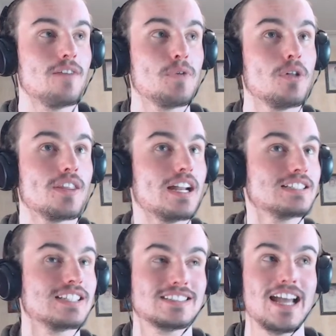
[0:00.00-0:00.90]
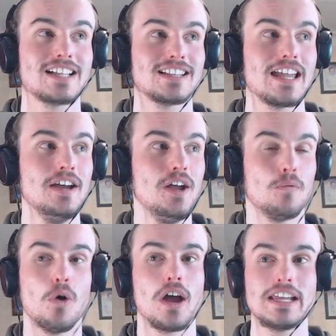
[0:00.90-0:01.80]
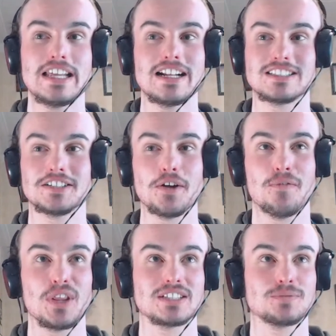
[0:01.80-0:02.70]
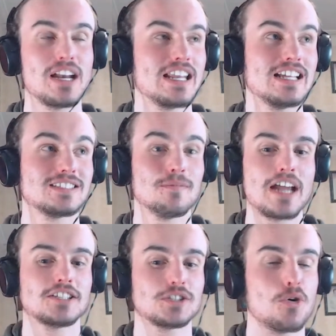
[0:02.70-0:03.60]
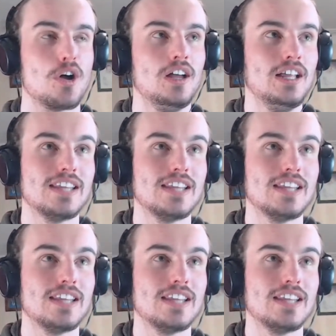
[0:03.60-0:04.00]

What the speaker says: And I feel like that is exactly what he needed to do for this one. He needs to make sure